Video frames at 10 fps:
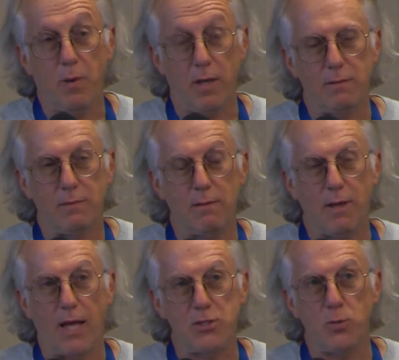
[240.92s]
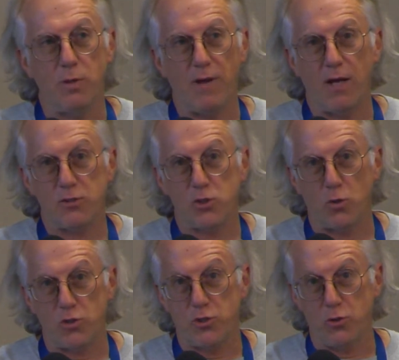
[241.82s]
but as you have
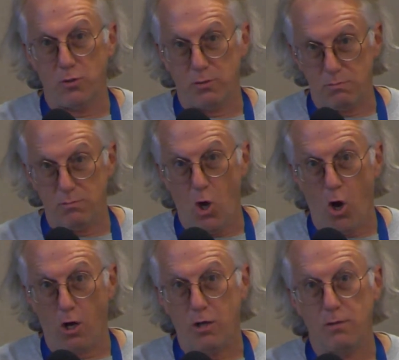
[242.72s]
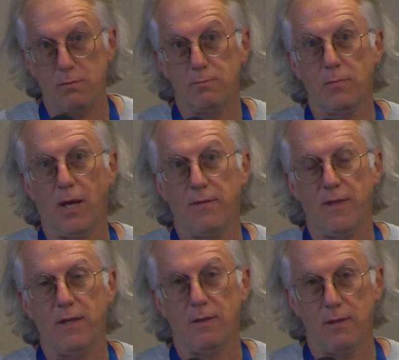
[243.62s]
outsourced your NOC, I
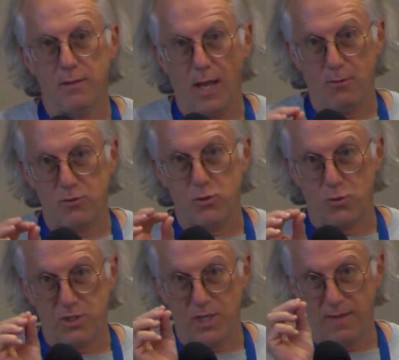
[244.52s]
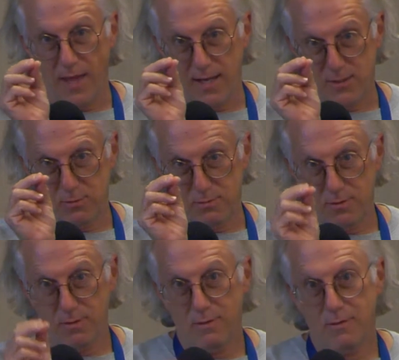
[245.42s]
think that outsourcing that
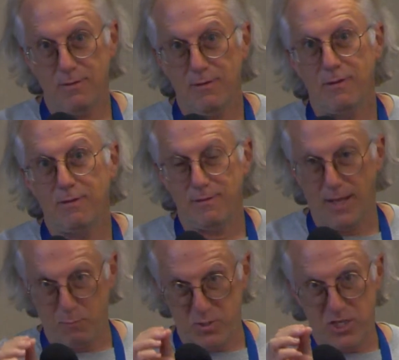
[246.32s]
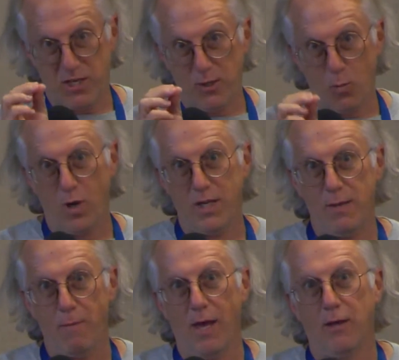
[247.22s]
particular one
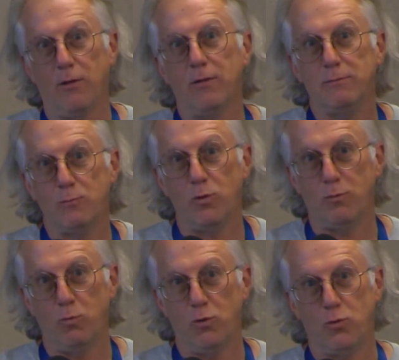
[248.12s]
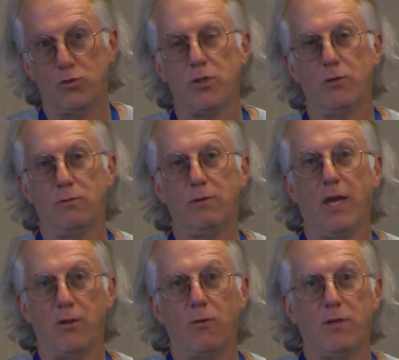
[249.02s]
email would also
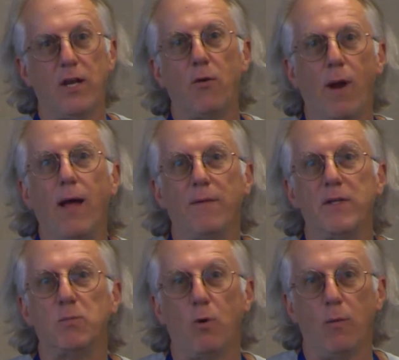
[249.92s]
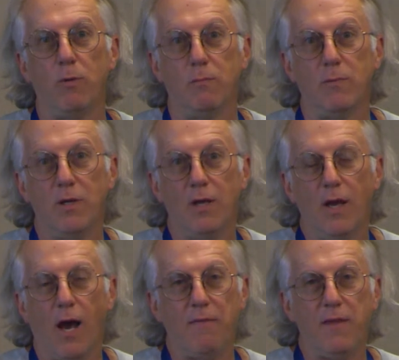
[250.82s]
get around this problem.
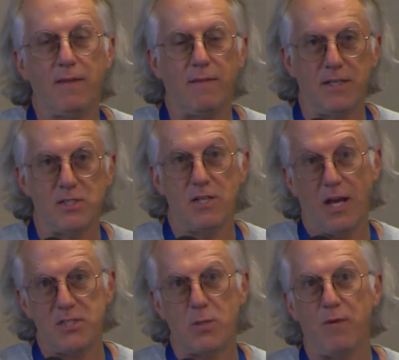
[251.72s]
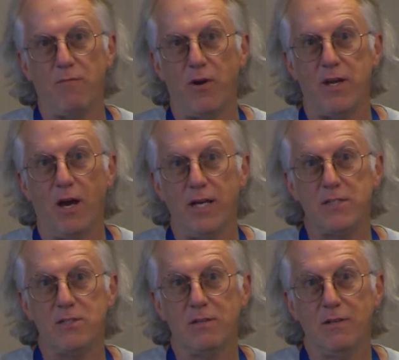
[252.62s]
I think that it's nice to be very
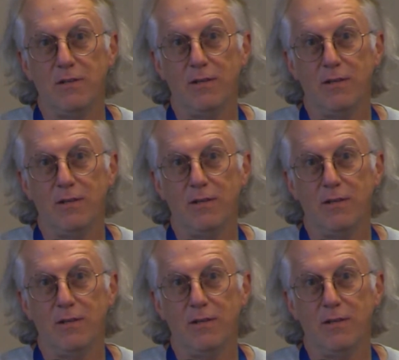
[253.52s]
nice,